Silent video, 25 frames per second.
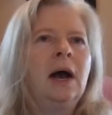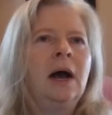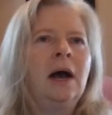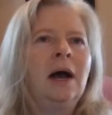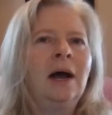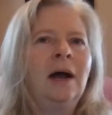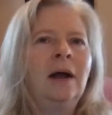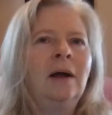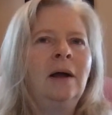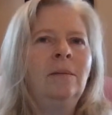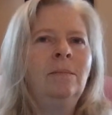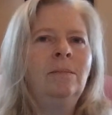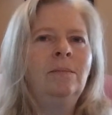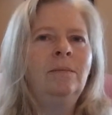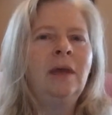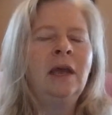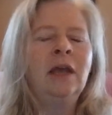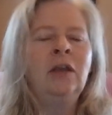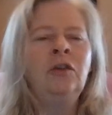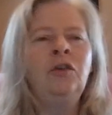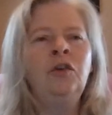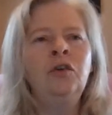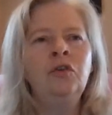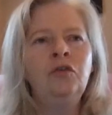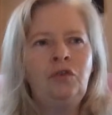Um,
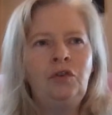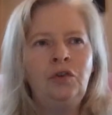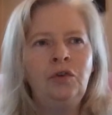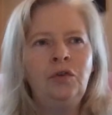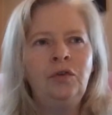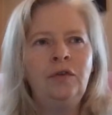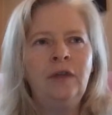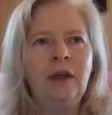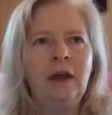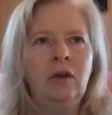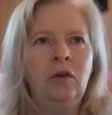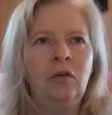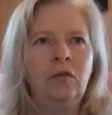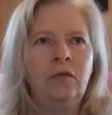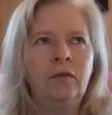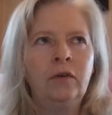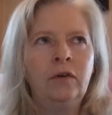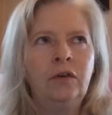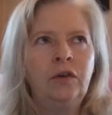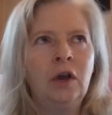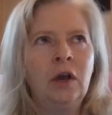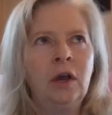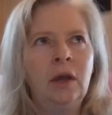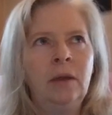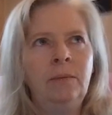and you do that
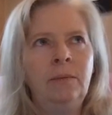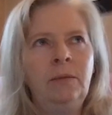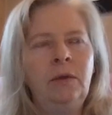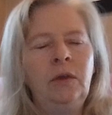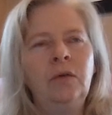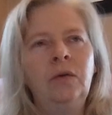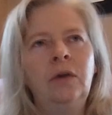over time.